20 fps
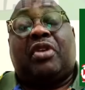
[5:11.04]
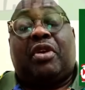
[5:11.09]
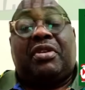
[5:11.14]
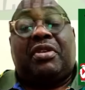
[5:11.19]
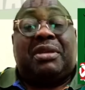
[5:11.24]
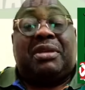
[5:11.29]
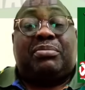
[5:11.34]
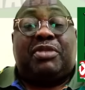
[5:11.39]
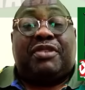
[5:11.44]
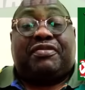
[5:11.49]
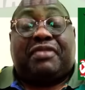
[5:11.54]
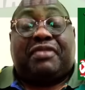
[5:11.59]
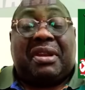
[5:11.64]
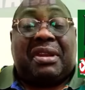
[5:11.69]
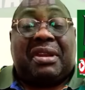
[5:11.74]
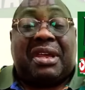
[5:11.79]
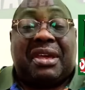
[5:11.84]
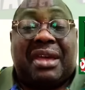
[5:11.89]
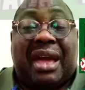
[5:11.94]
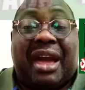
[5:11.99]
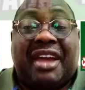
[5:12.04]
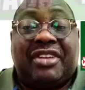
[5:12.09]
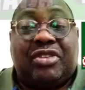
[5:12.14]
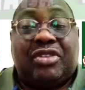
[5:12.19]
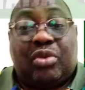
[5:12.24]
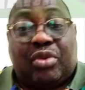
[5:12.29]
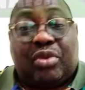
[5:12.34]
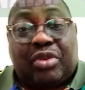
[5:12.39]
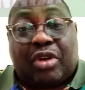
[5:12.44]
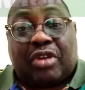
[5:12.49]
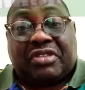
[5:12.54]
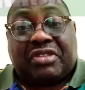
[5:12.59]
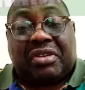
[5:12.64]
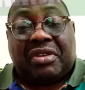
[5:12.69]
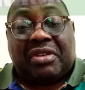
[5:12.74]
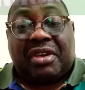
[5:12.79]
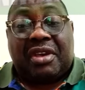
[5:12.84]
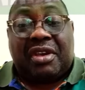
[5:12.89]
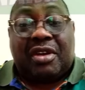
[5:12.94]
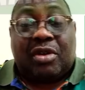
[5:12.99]
on Emefiele and you will not
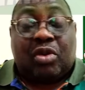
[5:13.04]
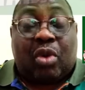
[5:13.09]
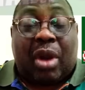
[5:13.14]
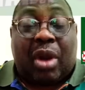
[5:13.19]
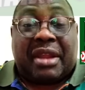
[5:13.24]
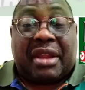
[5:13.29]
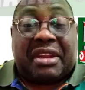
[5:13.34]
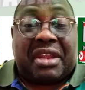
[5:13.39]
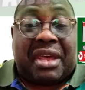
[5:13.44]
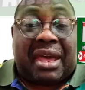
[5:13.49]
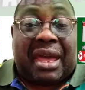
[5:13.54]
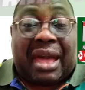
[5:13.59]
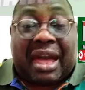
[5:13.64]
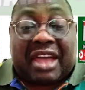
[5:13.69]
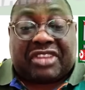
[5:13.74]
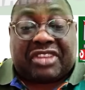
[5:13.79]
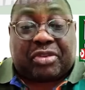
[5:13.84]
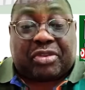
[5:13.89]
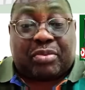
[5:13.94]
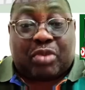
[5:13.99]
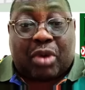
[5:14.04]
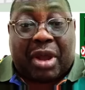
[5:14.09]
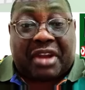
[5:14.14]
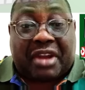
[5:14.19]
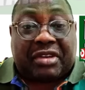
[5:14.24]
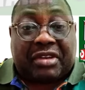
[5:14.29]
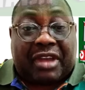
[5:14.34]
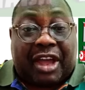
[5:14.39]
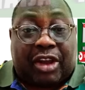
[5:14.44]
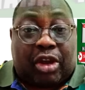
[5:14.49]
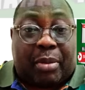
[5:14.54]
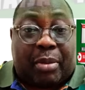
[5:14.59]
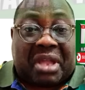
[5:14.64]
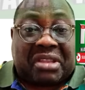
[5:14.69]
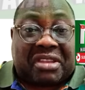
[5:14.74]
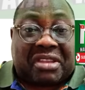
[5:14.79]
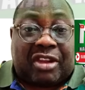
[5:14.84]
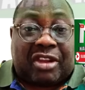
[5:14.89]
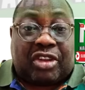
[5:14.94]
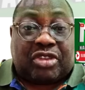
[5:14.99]
go and ask Buhari, come
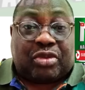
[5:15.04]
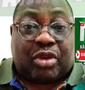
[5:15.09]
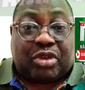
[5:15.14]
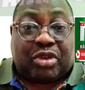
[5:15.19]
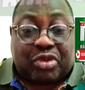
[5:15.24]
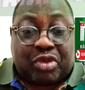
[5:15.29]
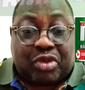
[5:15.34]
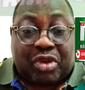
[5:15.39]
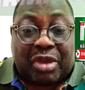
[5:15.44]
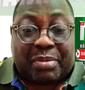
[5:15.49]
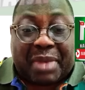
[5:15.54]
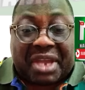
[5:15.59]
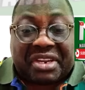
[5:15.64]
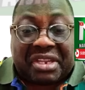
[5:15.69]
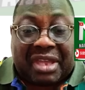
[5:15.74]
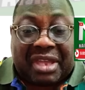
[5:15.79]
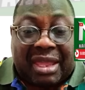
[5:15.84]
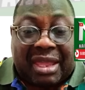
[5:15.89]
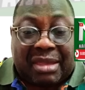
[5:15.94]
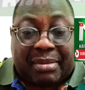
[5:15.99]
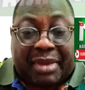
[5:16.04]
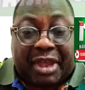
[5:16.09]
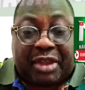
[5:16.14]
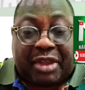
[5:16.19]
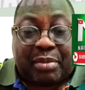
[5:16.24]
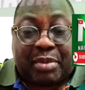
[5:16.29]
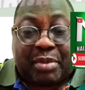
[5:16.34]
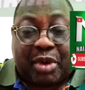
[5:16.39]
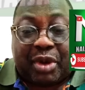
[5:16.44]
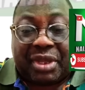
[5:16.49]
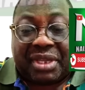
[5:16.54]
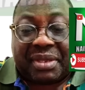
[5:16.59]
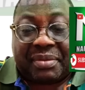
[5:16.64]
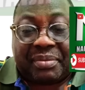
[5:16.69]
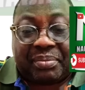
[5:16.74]
and tell us what you know about your boy?